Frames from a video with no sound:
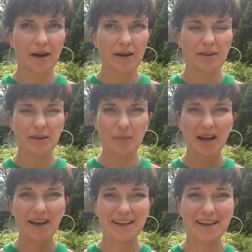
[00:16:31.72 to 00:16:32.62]
if the
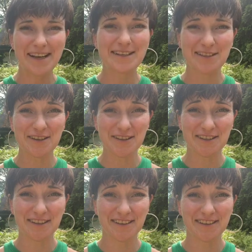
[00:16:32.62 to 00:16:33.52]
planet needs us,
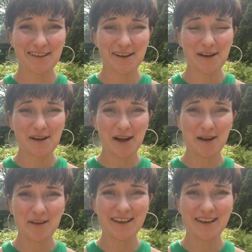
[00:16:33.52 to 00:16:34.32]
I mean,